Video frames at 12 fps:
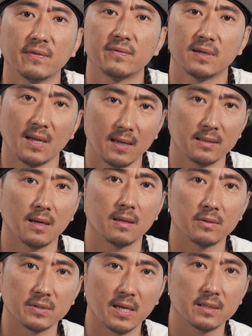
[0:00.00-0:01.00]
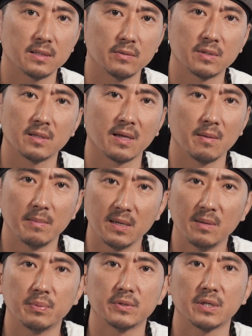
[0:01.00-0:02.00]
$59 actually. It was like a
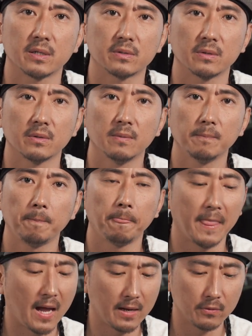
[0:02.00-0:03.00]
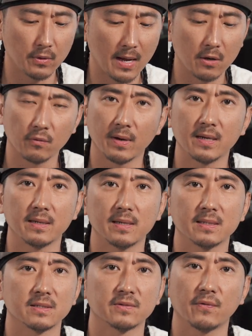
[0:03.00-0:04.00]
mini projector. Now, I don't know how great it
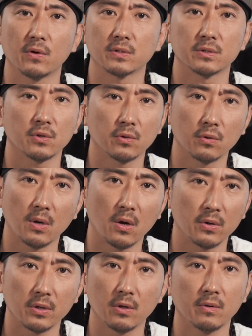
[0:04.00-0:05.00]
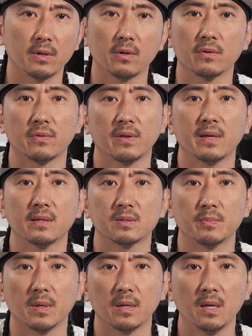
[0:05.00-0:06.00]
is as far as internal audio and other things,
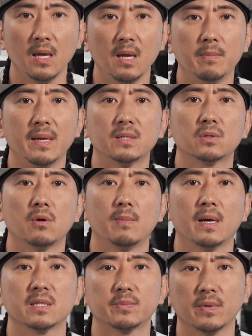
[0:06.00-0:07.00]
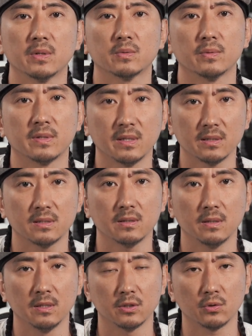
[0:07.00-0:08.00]
but based on my experience with this
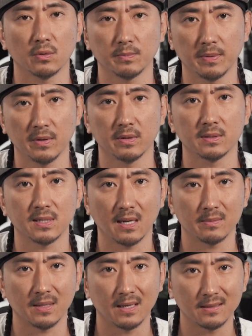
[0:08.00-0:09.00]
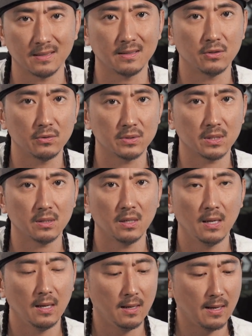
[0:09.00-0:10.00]
in the short period of time that I did use it,
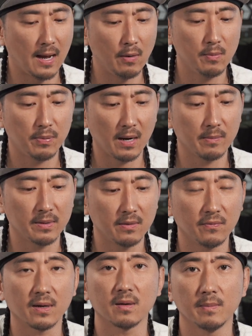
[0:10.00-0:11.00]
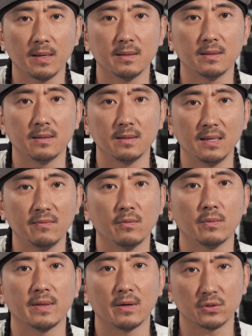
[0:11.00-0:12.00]
I would probably recommend it even
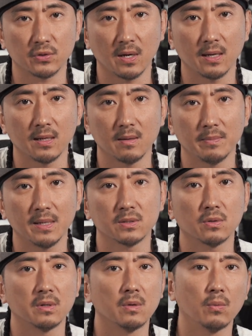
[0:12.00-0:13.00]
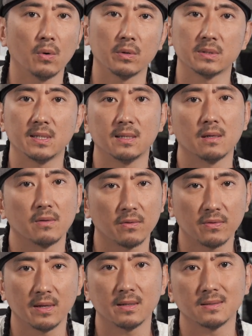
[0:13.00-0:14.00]
without trying it, based on their warranty and other
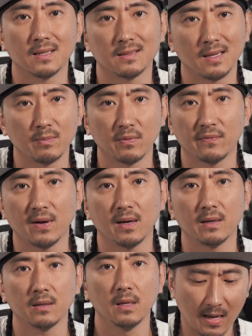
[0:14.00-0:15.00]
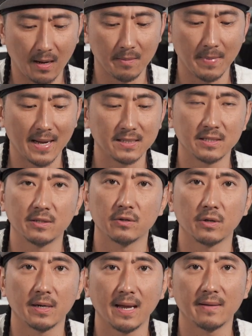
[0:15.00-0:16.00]
things that they provide. I imagine that you're
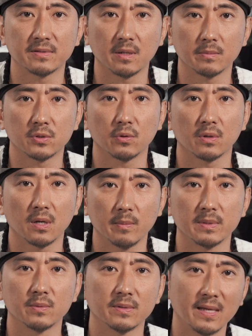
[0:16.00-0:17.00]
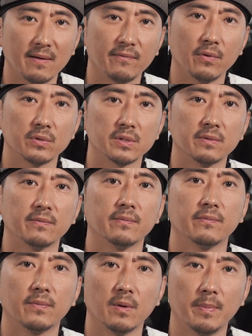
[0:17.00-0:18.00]
going to have some shortcomings with that
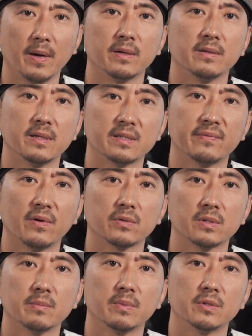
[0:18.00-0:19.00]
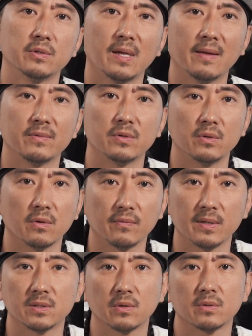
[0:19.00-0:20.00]
version compared to this version, but you'd have to do your
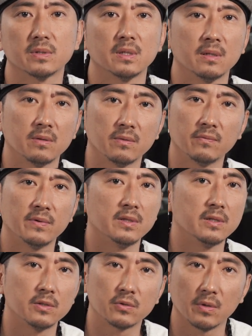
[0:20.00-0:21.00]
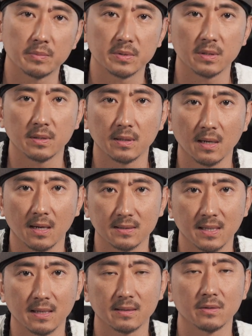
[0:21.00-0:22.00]
research and read the description and
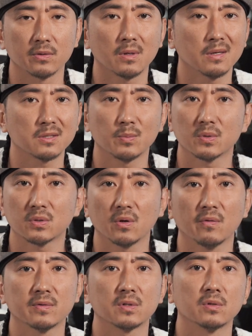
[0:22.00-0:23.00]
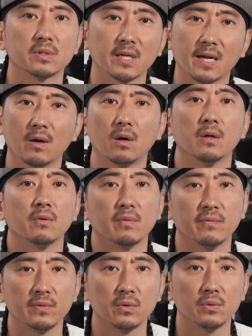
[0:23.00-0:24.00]
contact their customer service or check out other
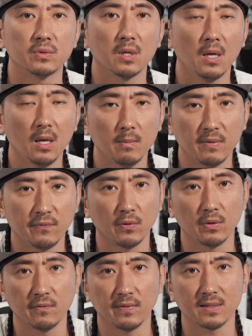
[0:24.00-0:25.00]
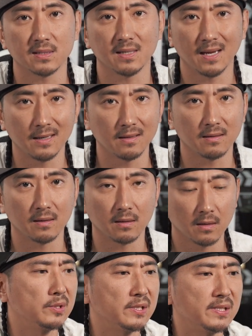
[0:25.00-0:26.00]
reviews before you invest in
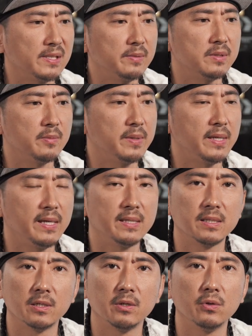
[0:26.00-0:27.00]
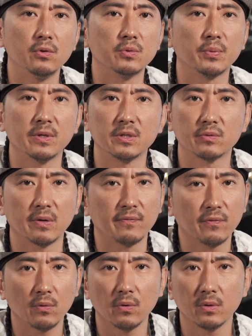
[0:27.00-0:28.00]
anything. It seems to be easy to use, pretty
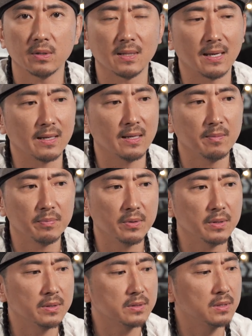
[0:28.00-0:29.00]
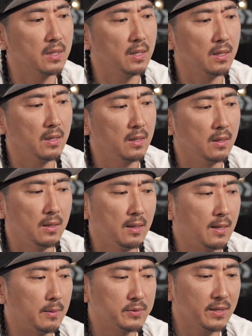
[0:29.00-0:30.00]
straightforward, a lot of inputs.
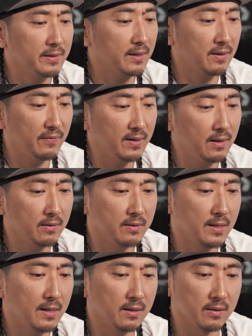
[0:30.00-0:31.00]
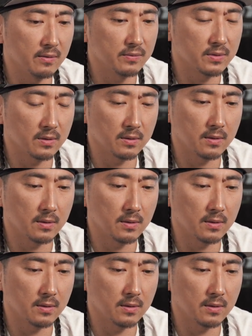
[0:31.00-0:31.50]
I'm trying to think of any other negatives,